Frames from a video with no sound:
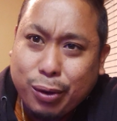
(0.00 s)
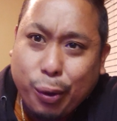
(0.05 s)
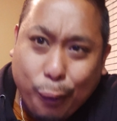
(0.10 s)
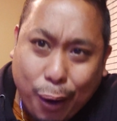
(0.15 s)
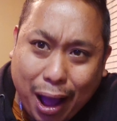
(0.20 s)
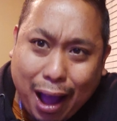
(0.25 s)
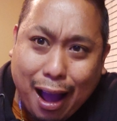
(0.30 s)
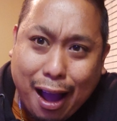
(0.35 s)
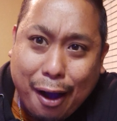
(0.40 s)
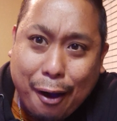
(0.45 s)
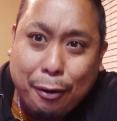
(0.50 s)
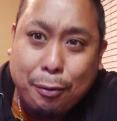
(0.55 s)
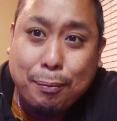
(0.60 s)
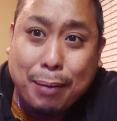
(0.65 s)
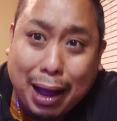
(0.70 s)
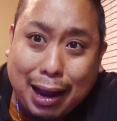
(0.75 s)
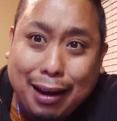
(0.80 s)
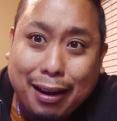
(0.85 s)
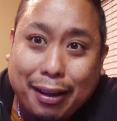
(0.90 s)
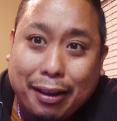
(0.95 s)
Wow,
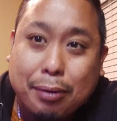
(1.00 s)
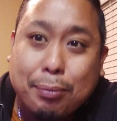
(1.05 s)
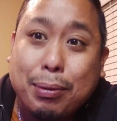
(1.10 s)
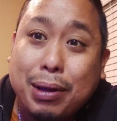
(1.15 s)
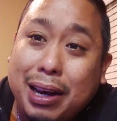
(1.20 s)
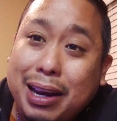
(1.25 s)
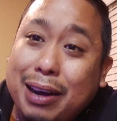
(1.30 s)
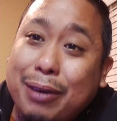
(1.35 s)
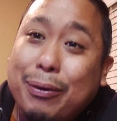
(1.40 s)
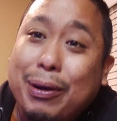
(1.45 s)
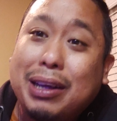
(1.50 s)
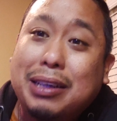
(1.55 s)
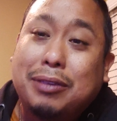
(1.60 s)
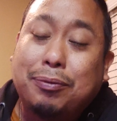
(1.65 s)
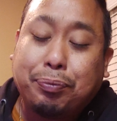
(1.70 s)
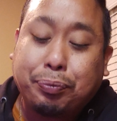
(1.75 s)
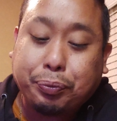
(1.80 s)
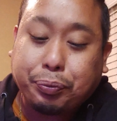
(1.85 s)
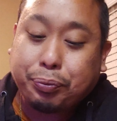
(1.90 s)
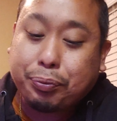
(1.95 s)
my luck. But anyways,
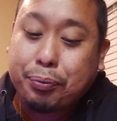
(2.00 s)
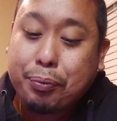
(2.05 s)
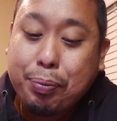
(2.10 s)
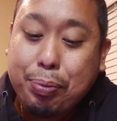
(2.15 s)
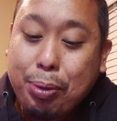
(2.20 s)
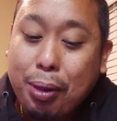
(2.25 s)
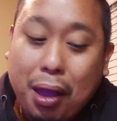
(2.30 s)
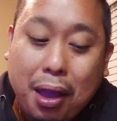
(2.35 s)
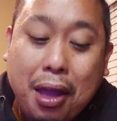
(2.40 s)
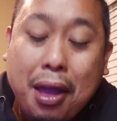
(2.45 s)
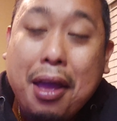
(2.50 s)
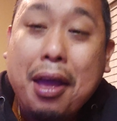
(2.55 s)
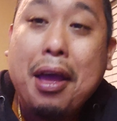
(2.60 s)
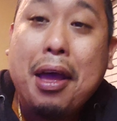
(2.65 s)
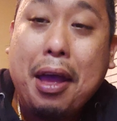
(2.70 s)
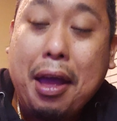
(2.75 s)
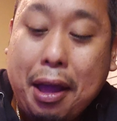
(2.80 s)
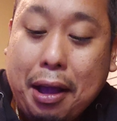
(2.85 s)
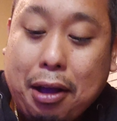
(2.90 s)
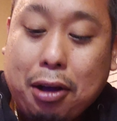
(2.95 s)

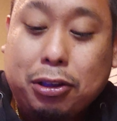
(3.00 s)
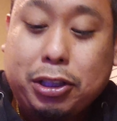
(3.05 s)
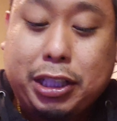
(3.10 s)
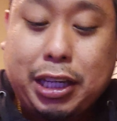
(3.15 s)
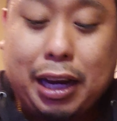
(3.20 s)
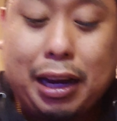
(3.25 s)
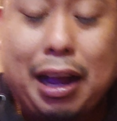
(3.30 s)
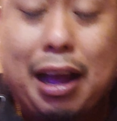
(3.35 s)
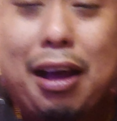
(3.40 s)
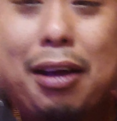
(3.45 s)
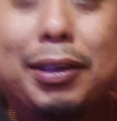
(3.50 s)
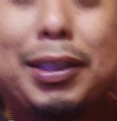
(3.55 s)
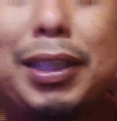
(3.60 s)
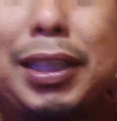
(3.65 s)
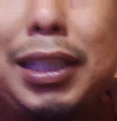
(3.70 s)
go check out